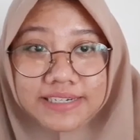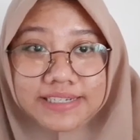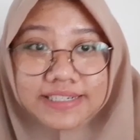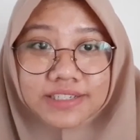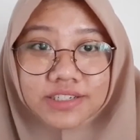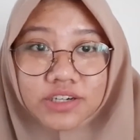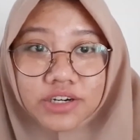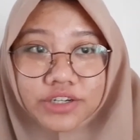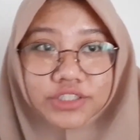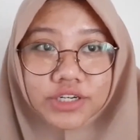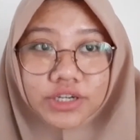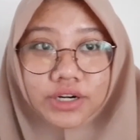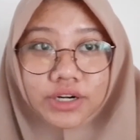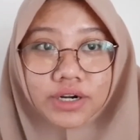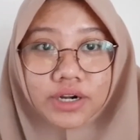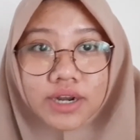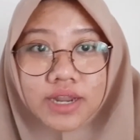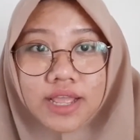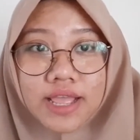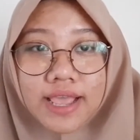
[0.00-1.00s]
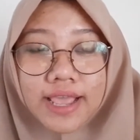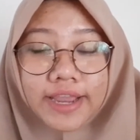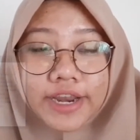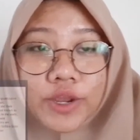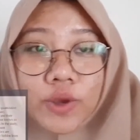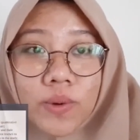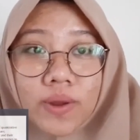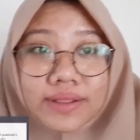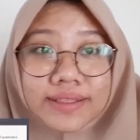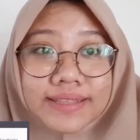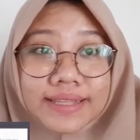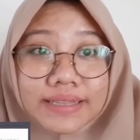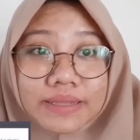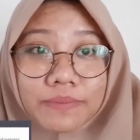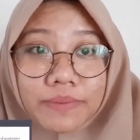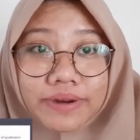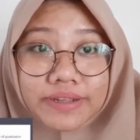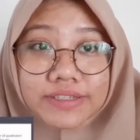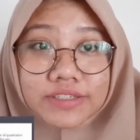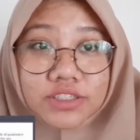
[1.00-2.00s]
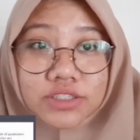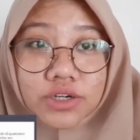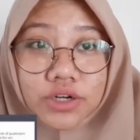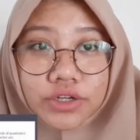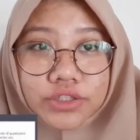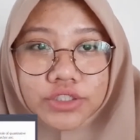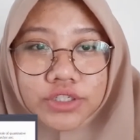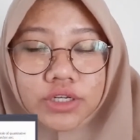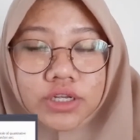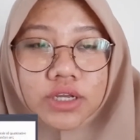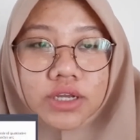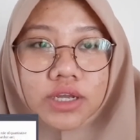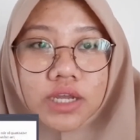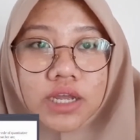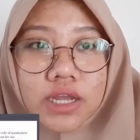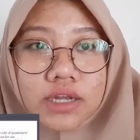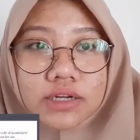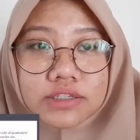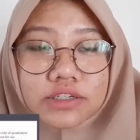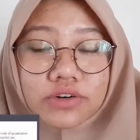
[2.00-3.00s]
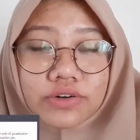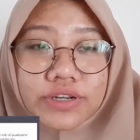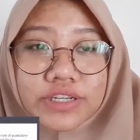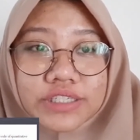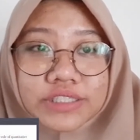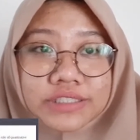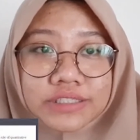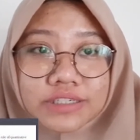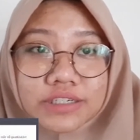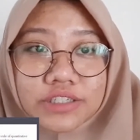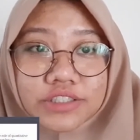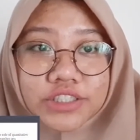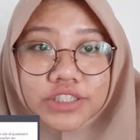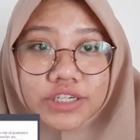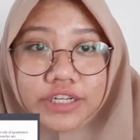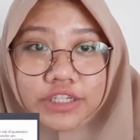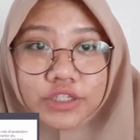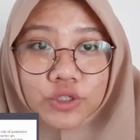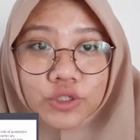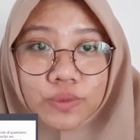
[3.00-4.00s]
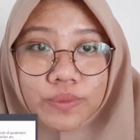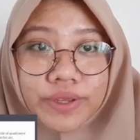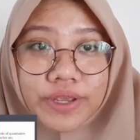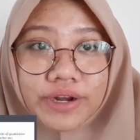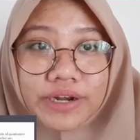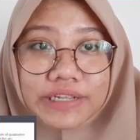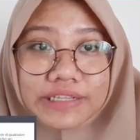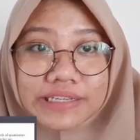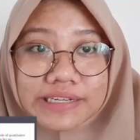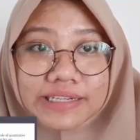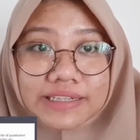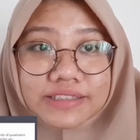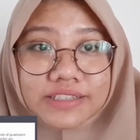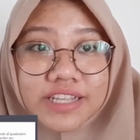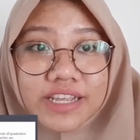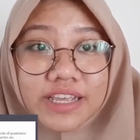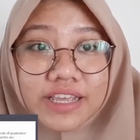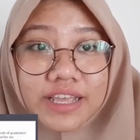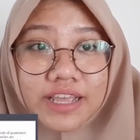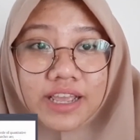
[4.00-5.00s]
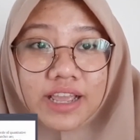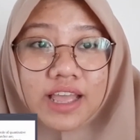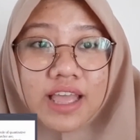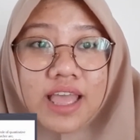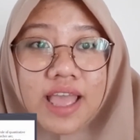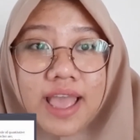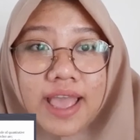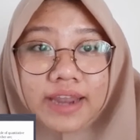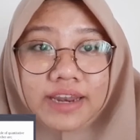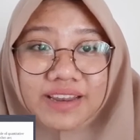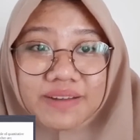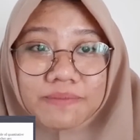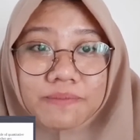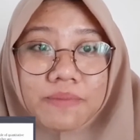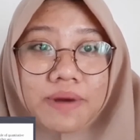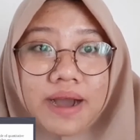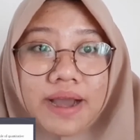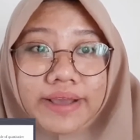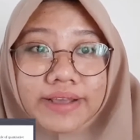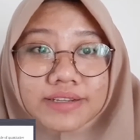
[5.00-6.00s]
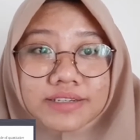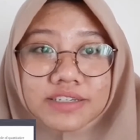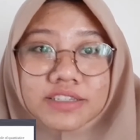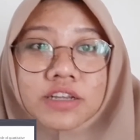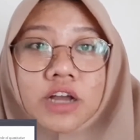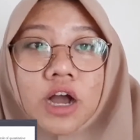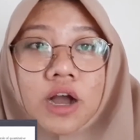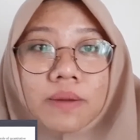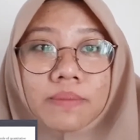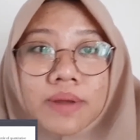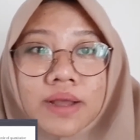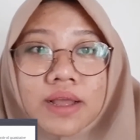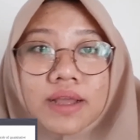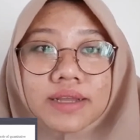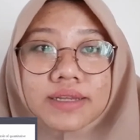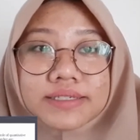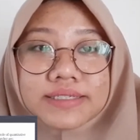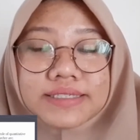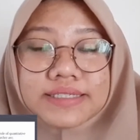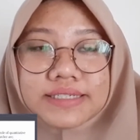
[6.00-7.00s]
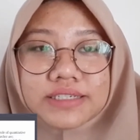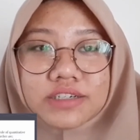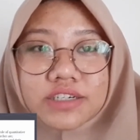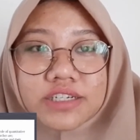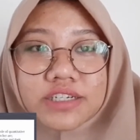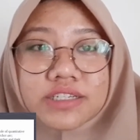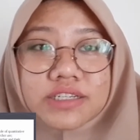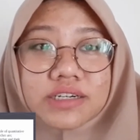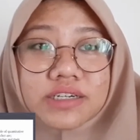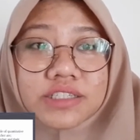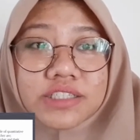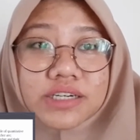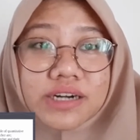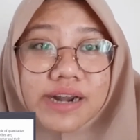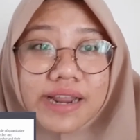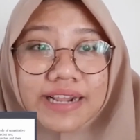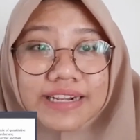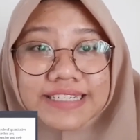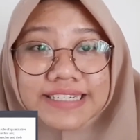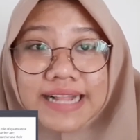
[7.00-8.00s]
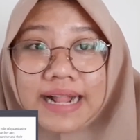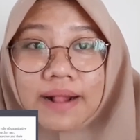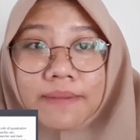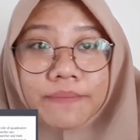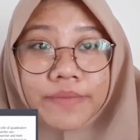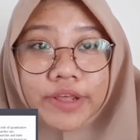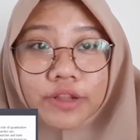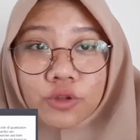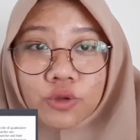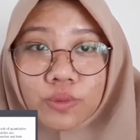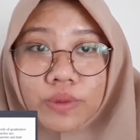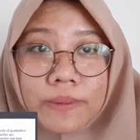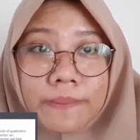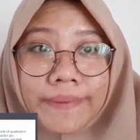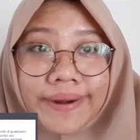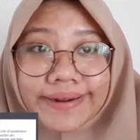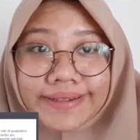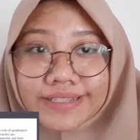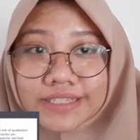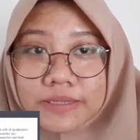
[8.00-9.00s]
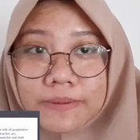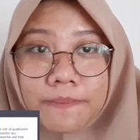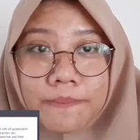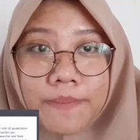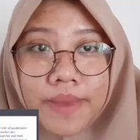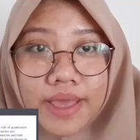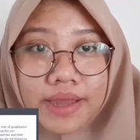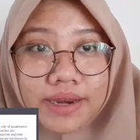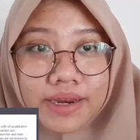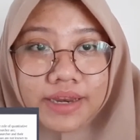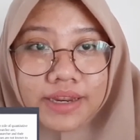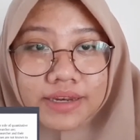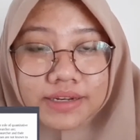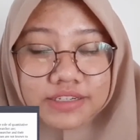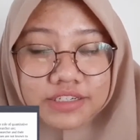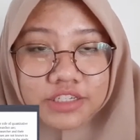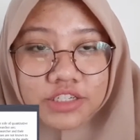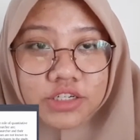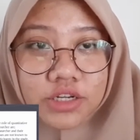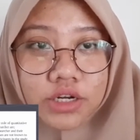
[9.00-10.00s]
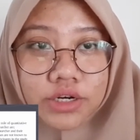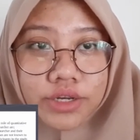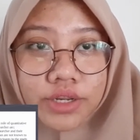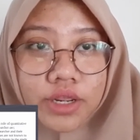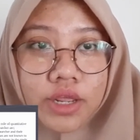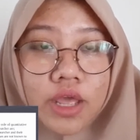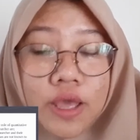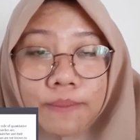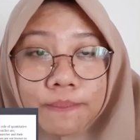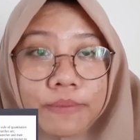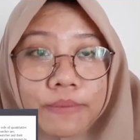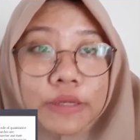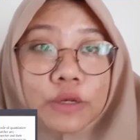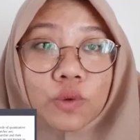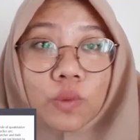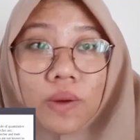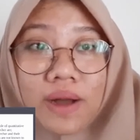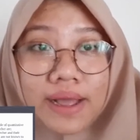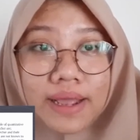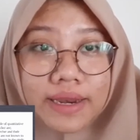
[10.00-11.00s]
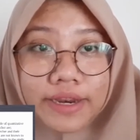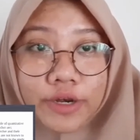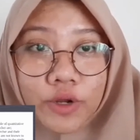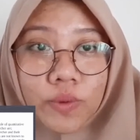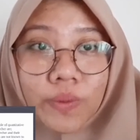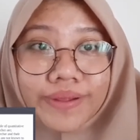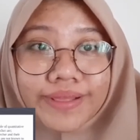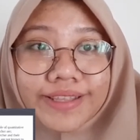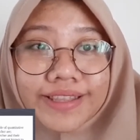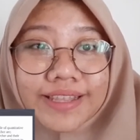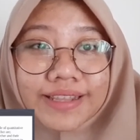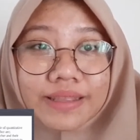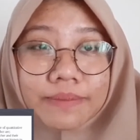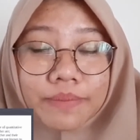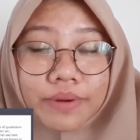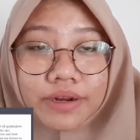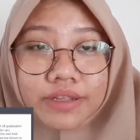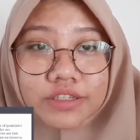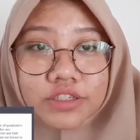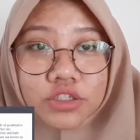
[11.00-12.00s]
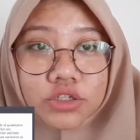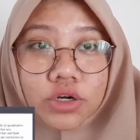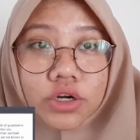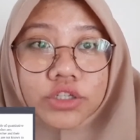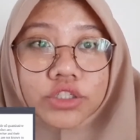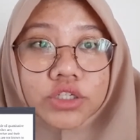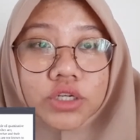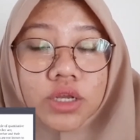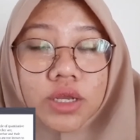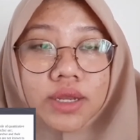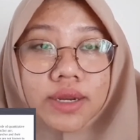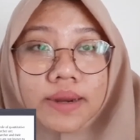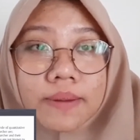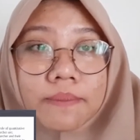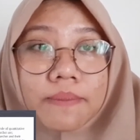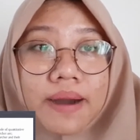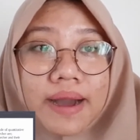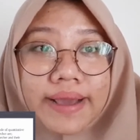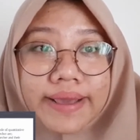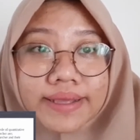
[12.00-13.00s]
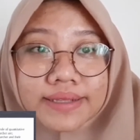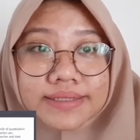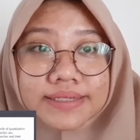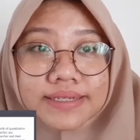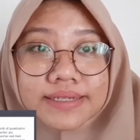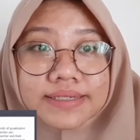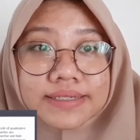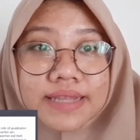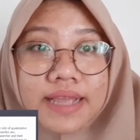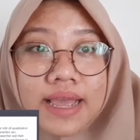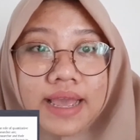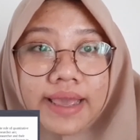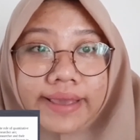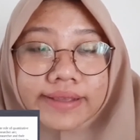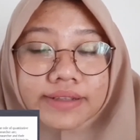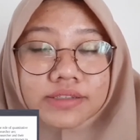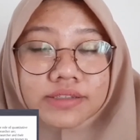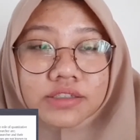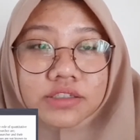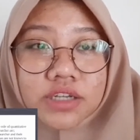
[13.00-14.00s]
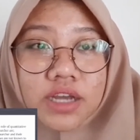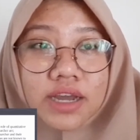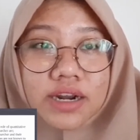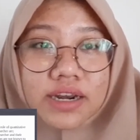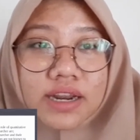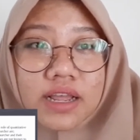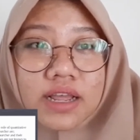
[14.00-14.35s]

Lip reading: researcher. In the qualitative research, the research needs to be critical thinking, and the biases of the researcher itself need to be participated in the study. Meanwhile, in quantitative research, the biases is not